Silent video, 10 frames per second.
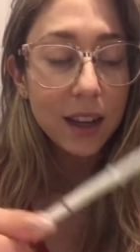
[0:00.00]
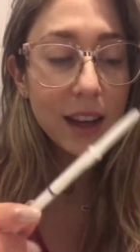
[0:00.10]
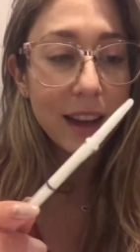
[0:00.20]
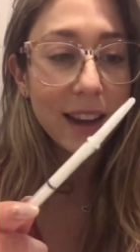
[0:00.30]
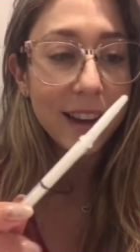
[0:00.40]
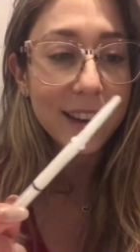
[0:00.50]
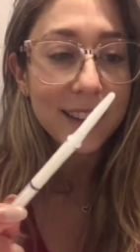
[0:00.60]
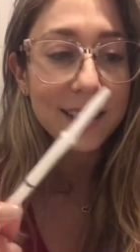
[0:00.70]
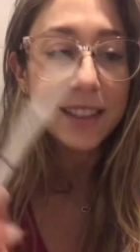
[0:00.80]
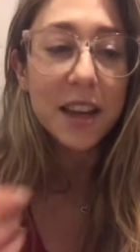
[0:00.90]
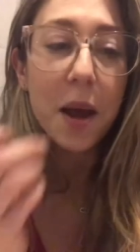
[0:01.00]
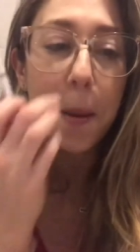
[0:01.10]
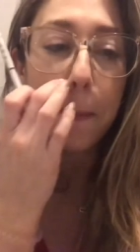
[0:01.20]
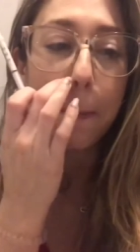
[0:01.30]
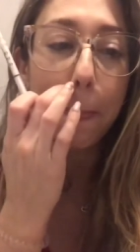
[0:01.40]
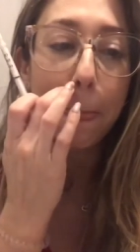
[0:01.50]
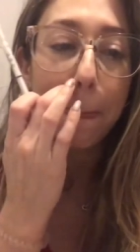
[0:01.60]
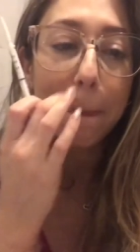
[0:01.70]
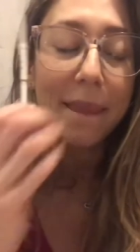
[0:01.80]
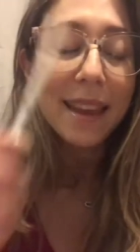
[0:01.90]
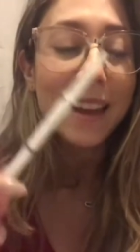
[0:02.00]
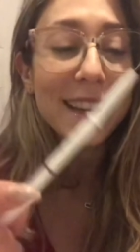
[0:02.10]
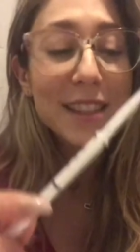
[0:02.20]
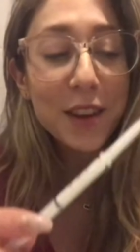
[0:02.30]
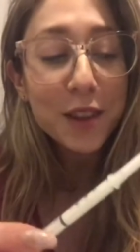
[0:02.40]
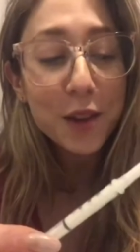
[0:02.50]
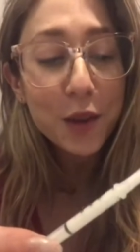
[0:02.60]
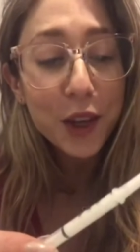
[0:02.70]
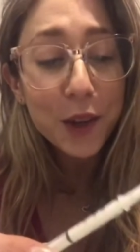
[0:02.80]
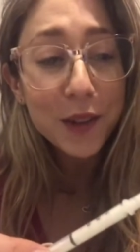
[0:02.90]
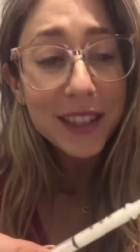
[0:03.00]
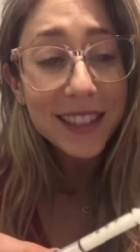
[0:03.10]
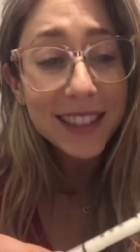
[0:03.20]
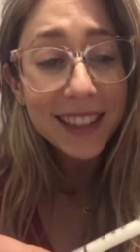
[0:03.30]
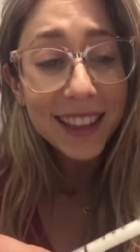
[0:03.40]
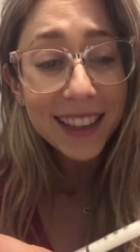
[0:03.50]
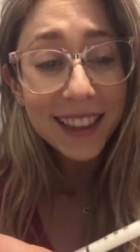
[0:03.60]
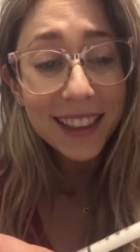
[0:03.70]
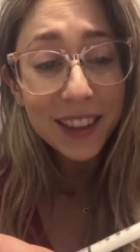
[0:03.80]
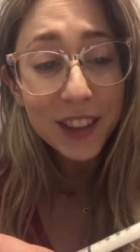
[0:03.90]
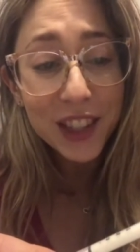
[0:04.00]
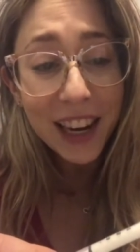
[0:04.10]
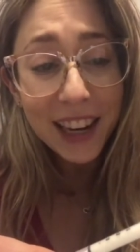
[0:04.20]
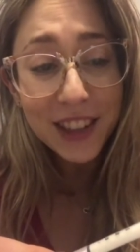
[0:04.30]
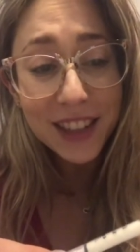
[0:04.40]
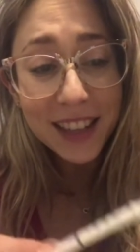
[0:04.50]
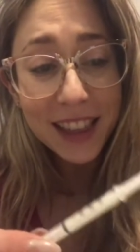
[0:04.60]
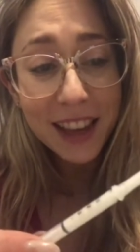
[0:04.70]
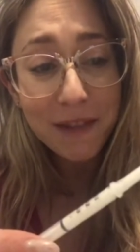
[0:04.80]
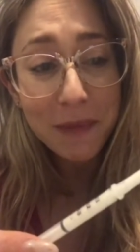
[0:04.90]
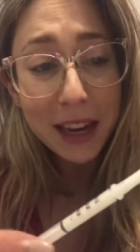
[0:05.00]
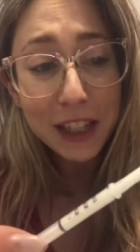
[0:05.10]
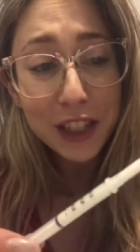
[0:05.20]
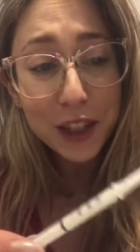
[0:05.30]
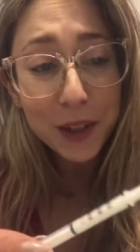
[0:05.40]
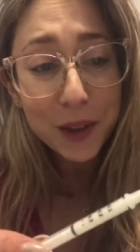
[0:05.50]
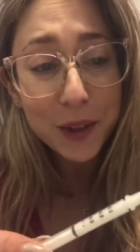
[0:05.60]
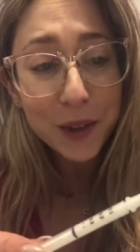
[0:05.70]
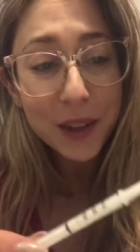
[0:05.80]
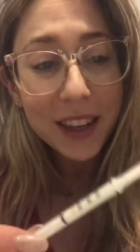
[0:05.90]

And um, it's also cute to see like the little changes that they've made too.